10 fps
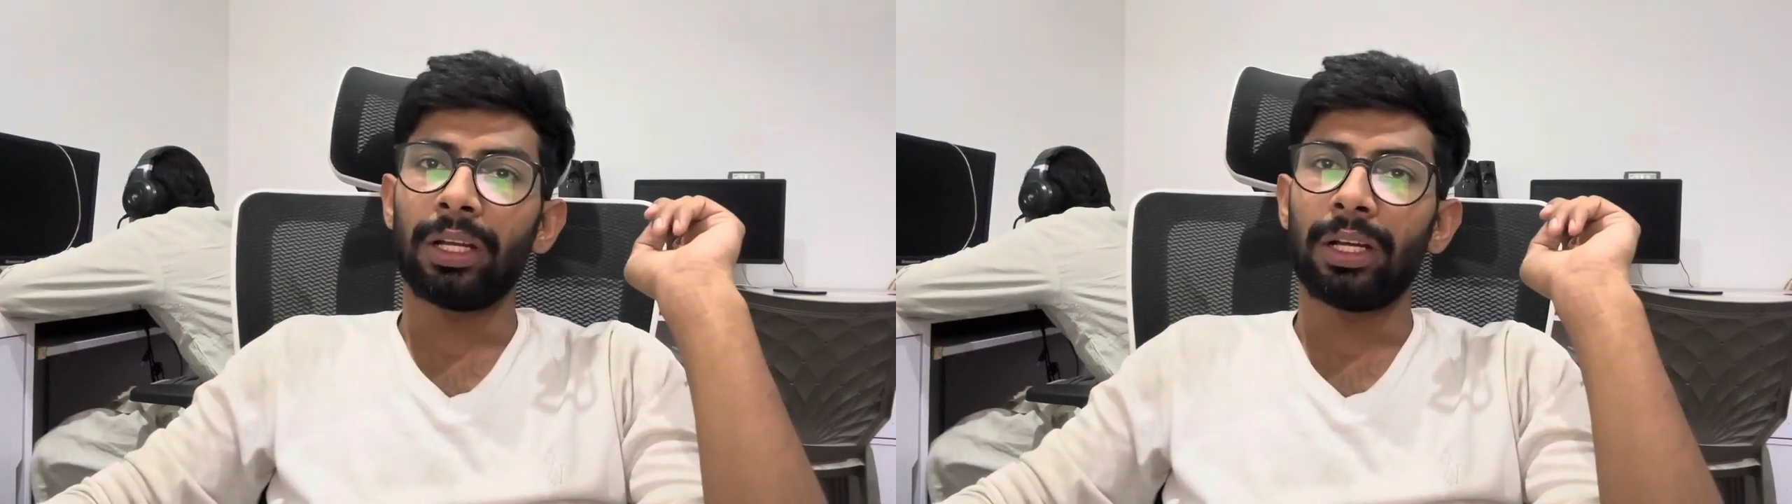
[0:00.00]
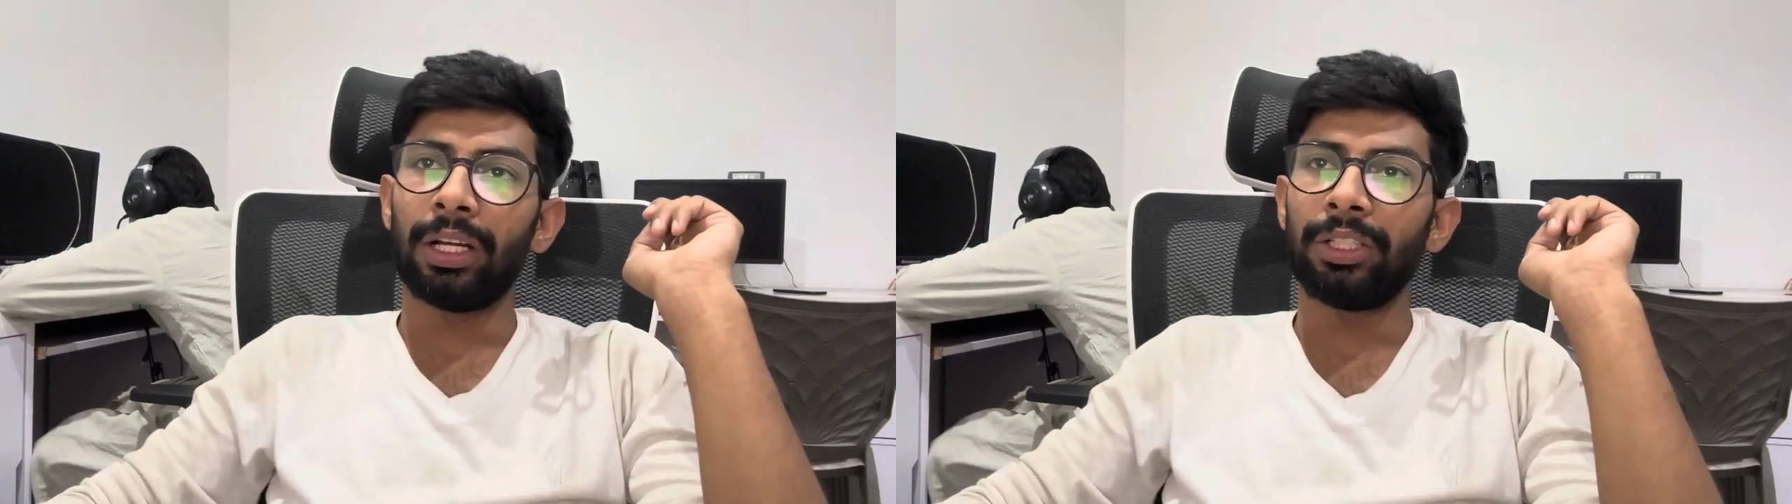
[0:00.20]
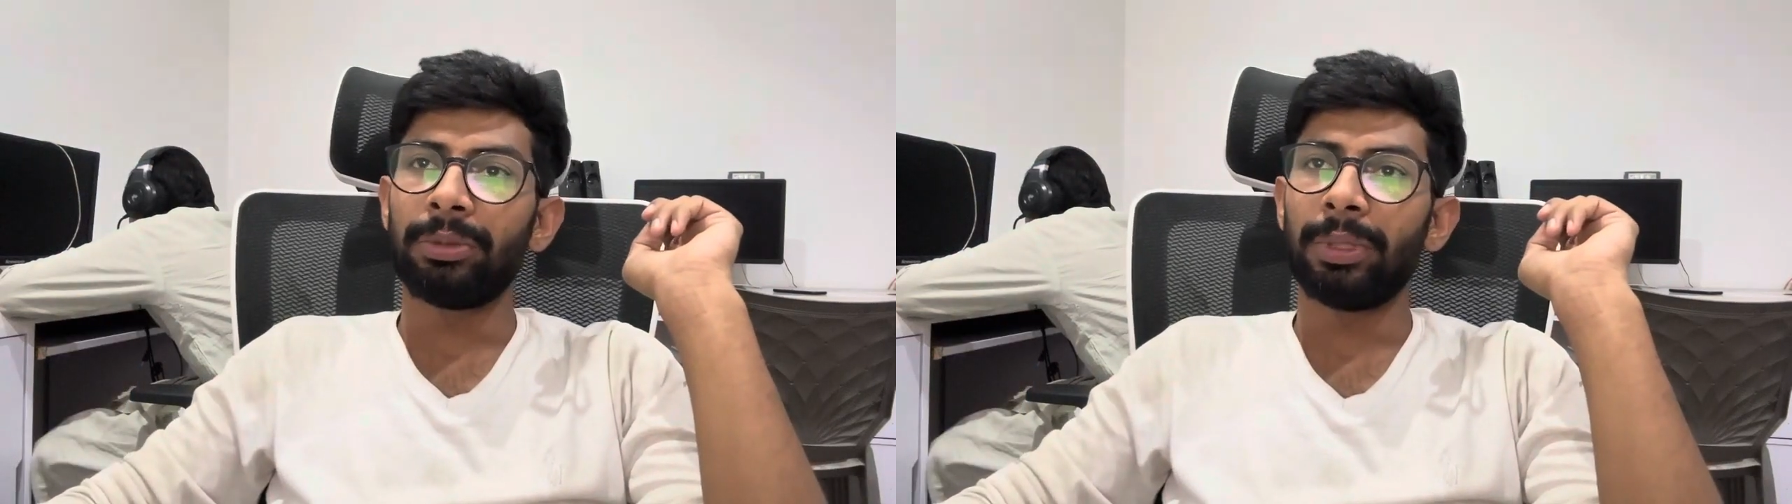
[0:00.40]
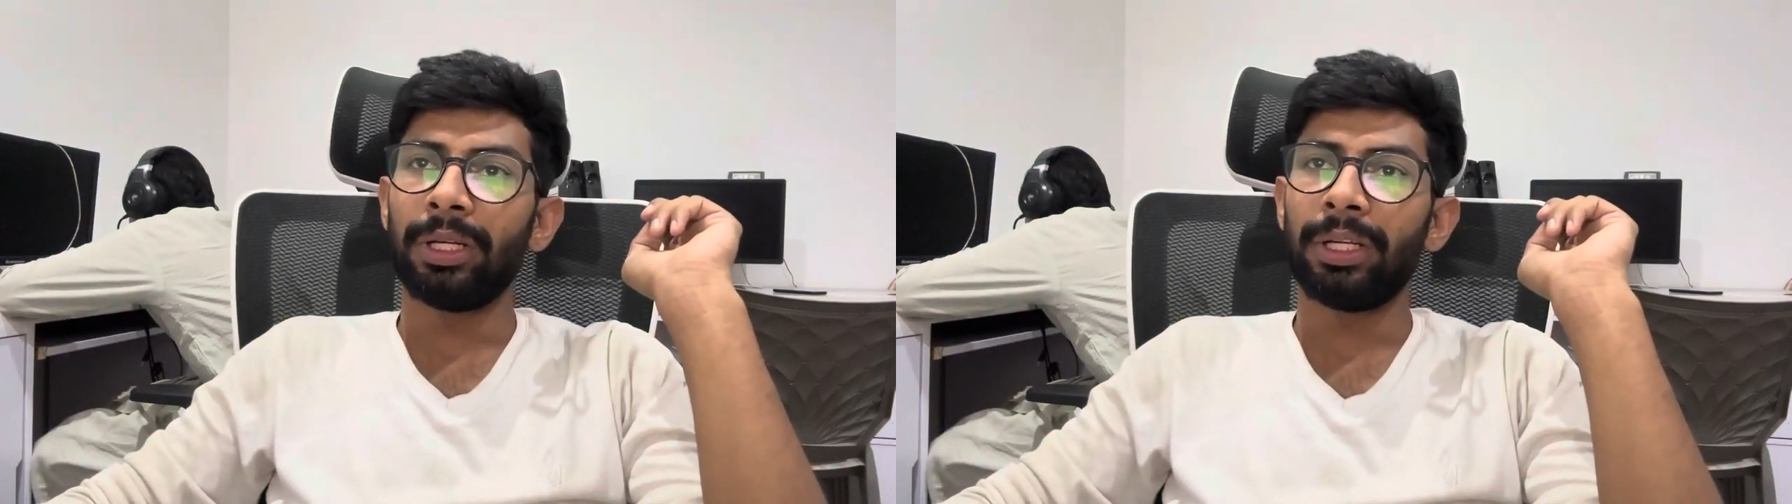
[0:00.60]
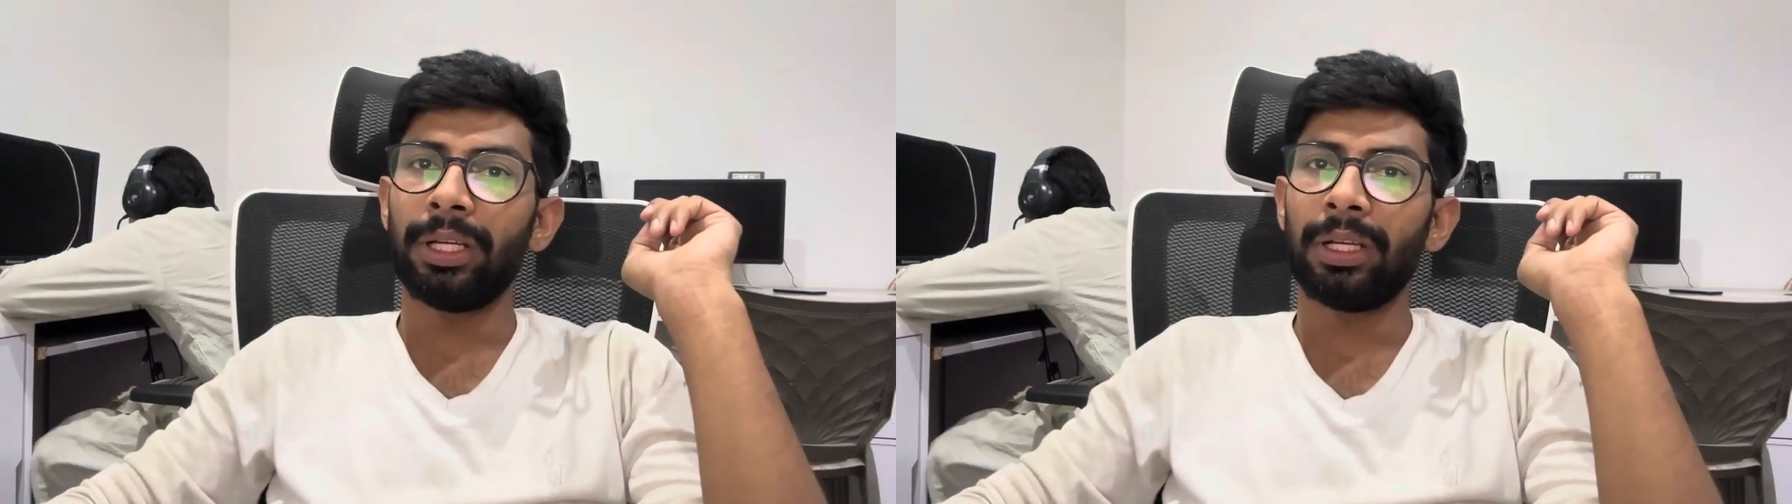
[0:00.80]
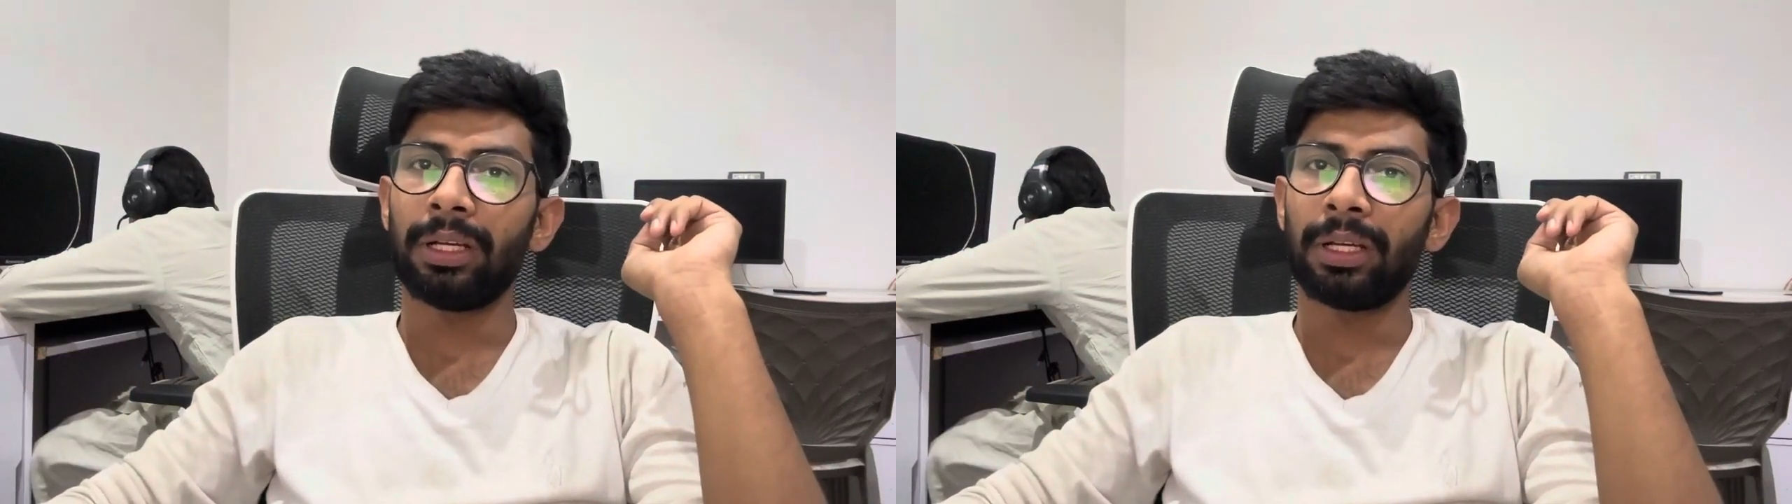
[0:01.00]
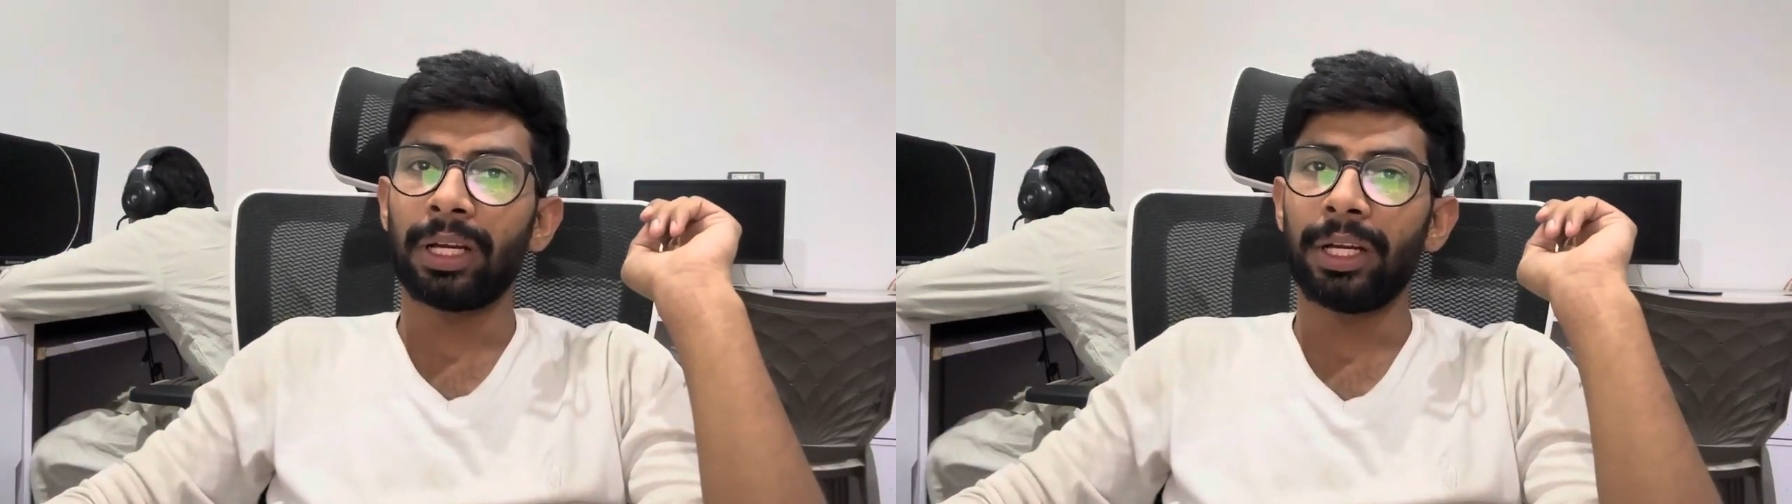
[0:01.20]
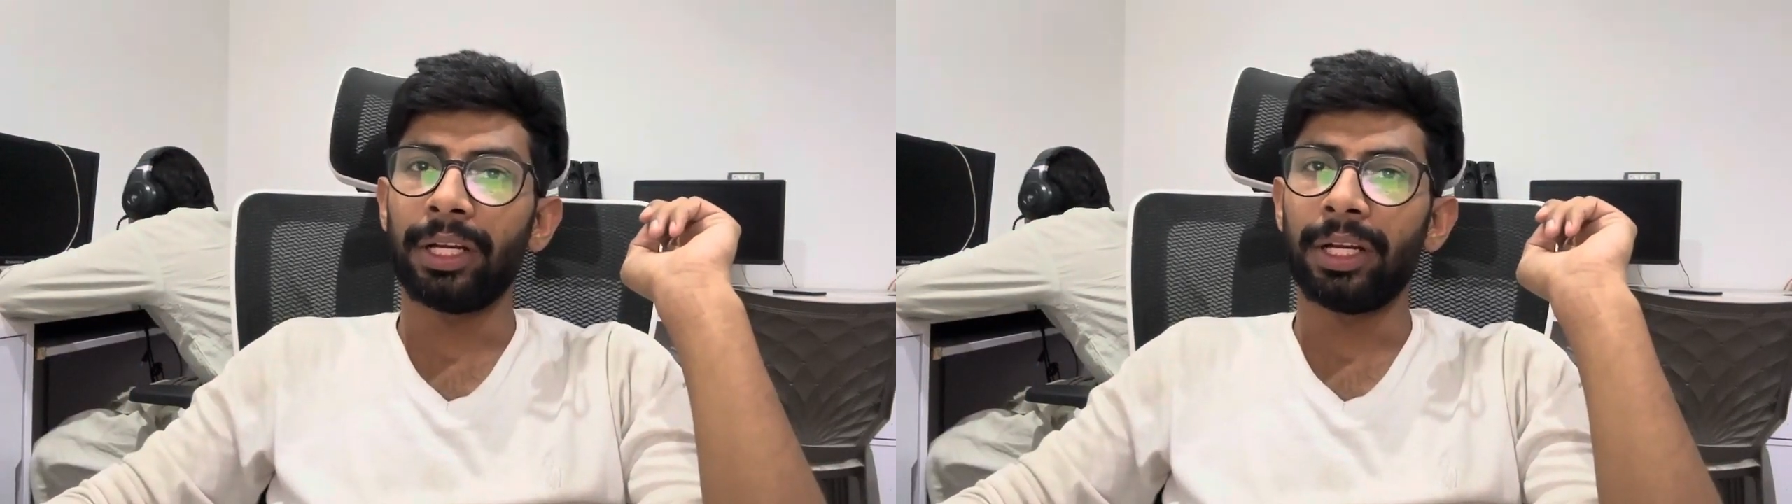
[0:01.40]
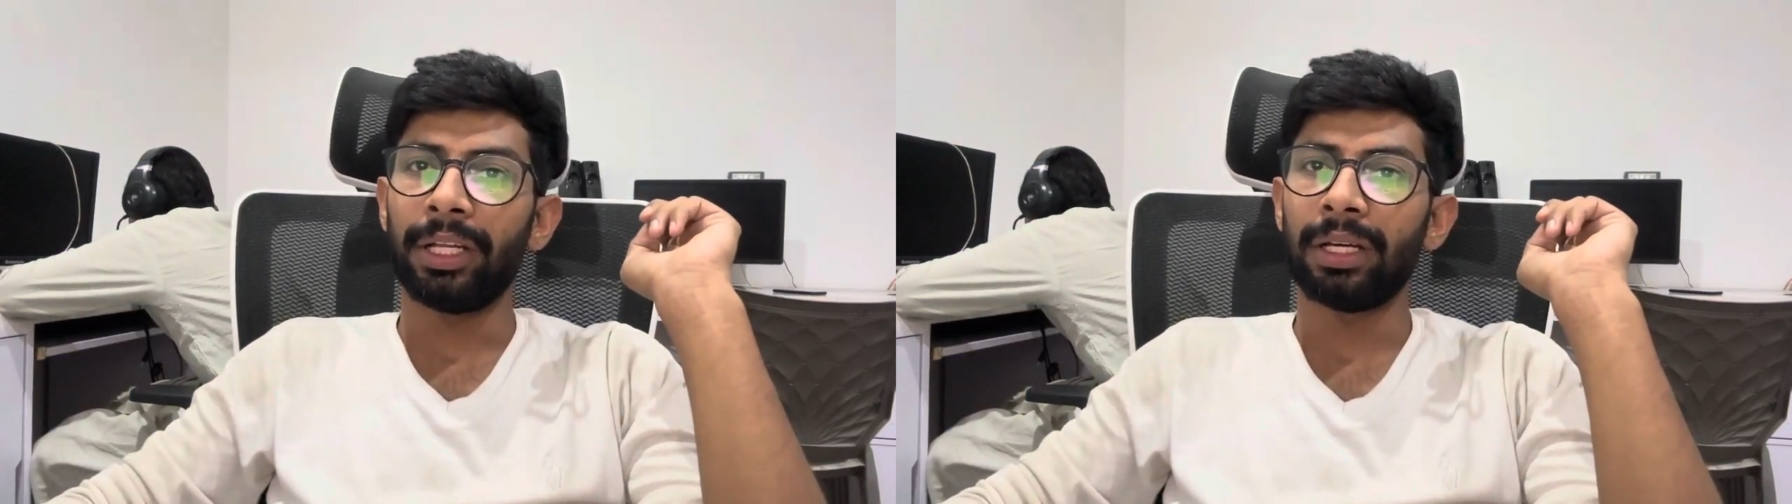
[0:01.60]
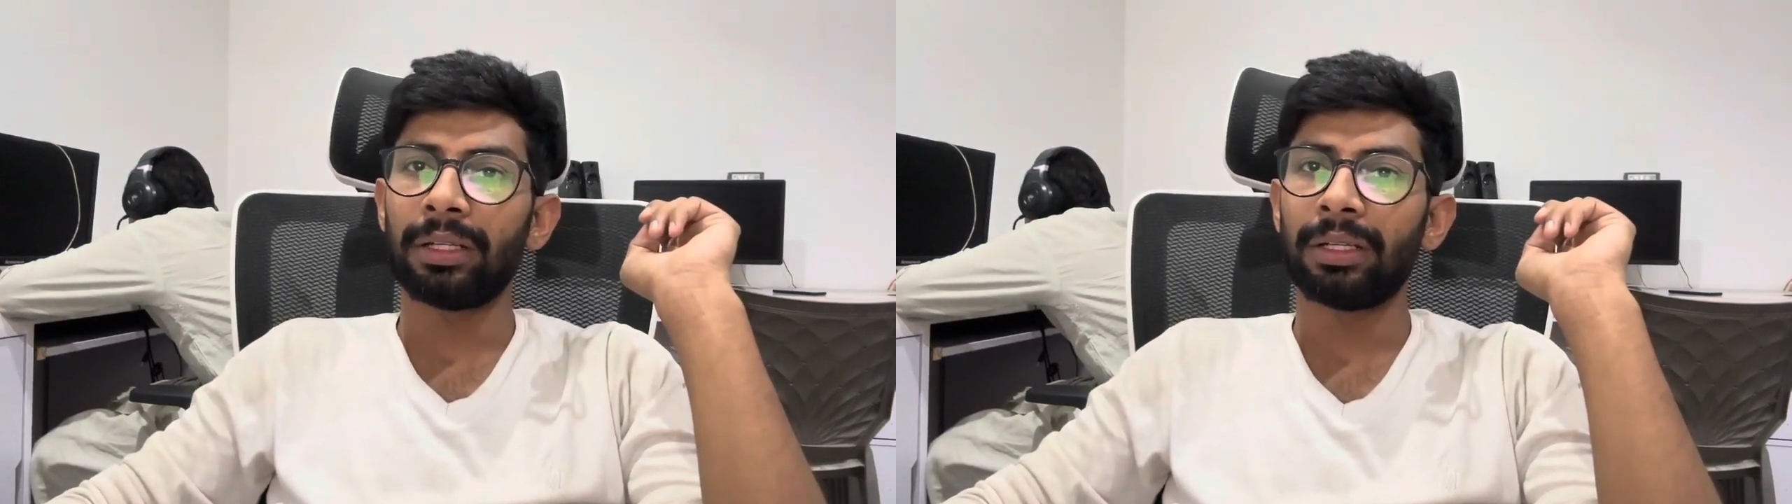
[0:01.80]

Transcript: eligibility criteria.